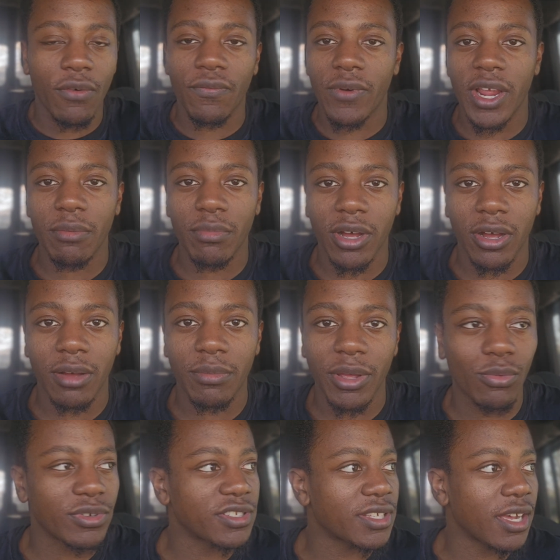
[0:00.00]
Frank Baum,
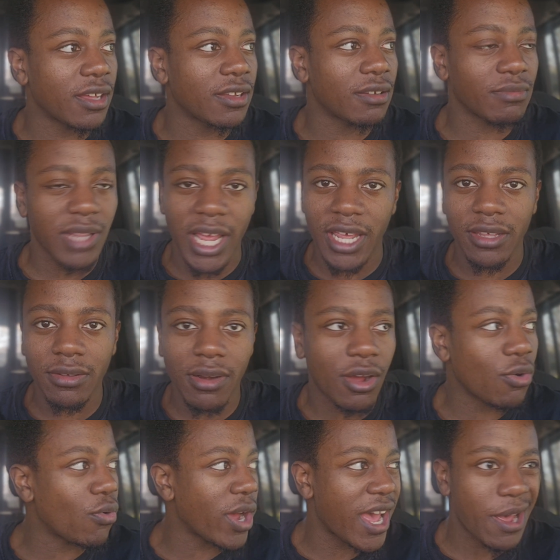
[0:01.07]
and was telling them, like,
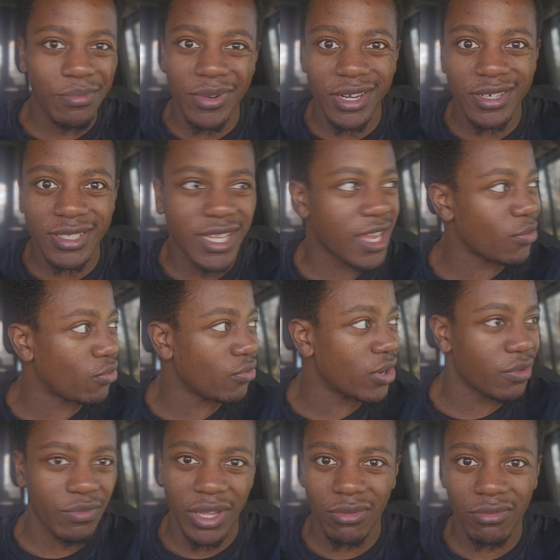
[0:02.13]
what happened to the Tin
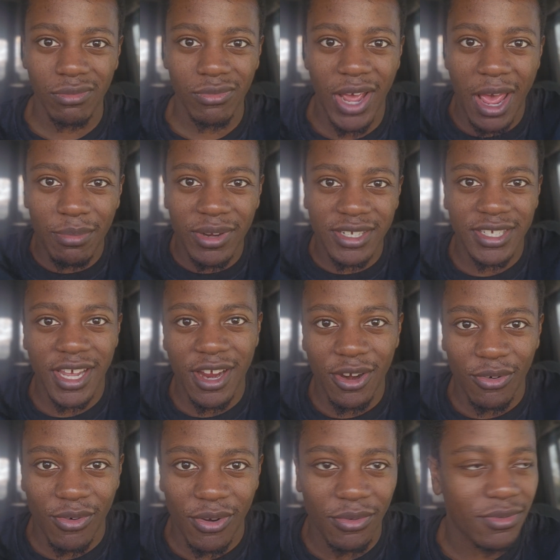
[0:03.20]
Woodman? What happened to
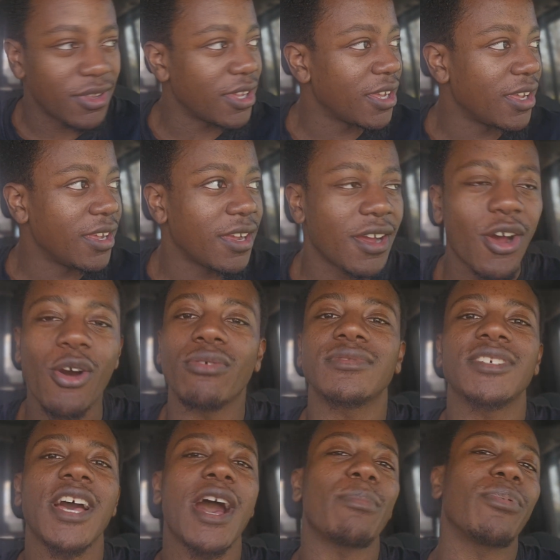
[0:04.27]
Scarecrow? On
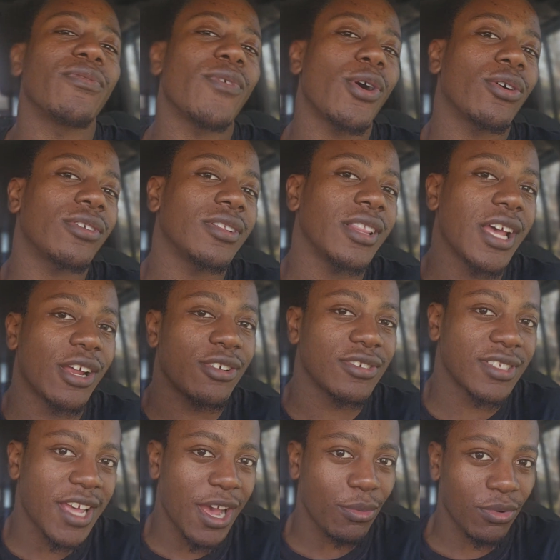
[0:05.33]
top of all the letters
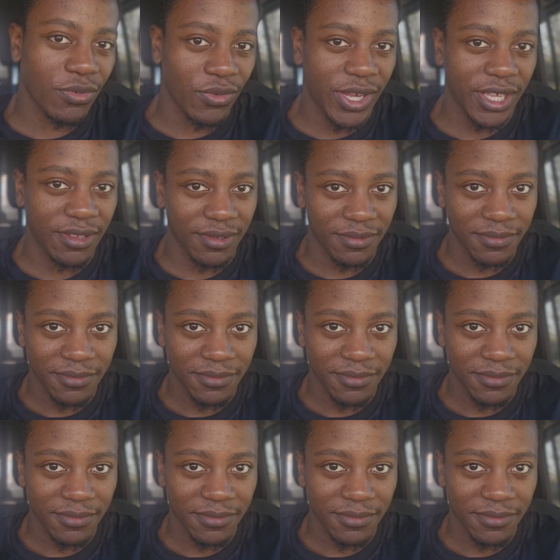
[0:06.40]
that were written.